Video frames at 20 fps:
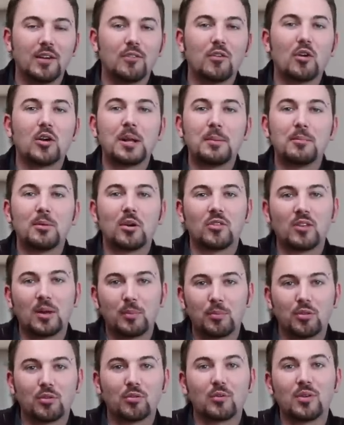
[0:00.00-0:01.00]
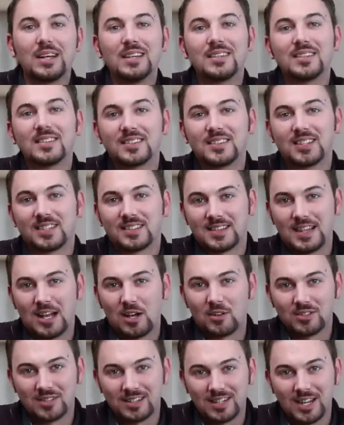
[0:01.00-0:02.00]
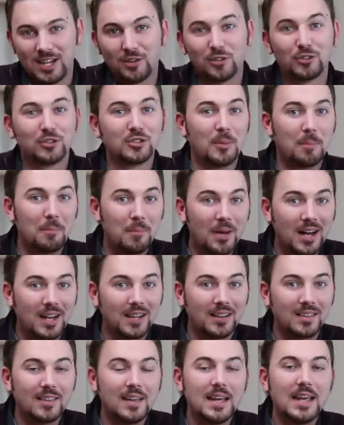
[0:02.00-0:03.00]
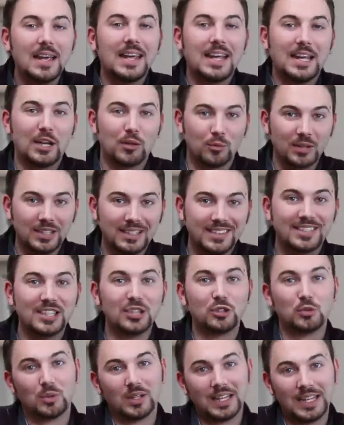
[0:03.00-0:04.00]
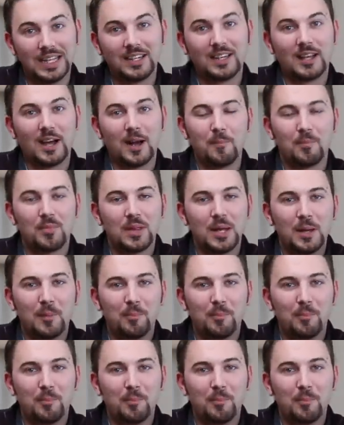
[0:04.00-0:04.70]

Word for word: have already built up three thousand to six thousand dollars a month in residual income,